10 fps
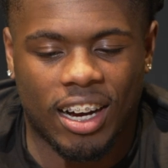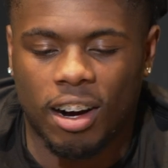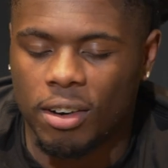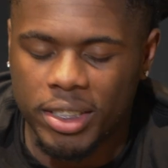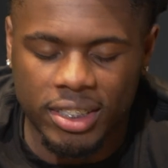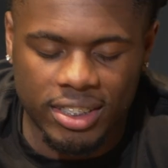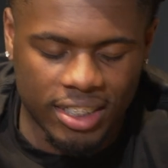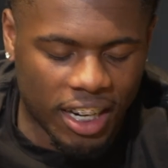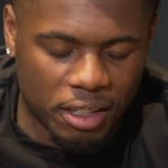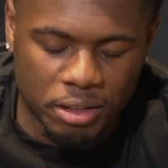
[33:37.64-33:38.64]
Always.
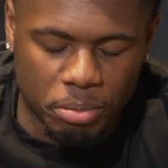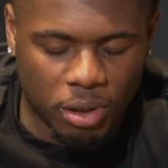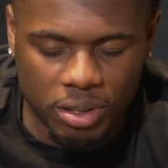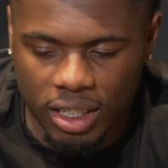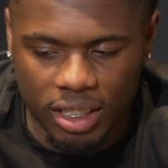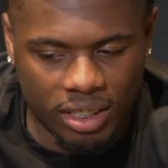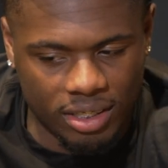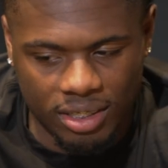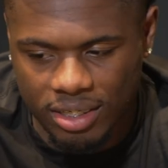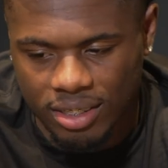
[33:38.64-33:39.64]
I go to Chipotle
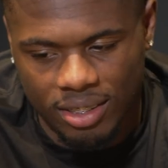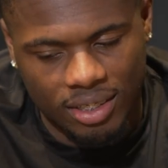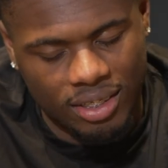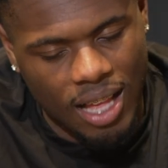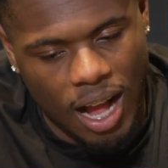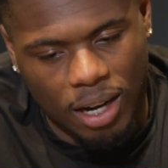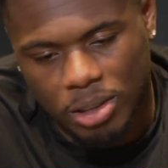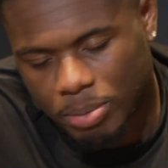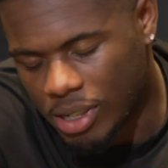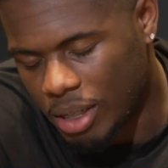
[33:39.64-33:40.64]

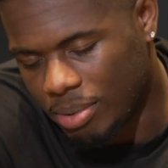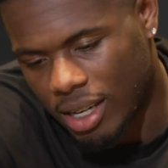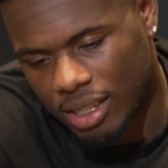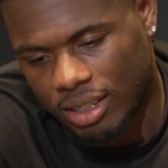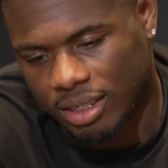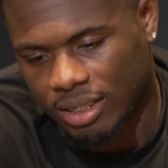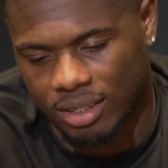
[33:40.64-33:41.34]
probably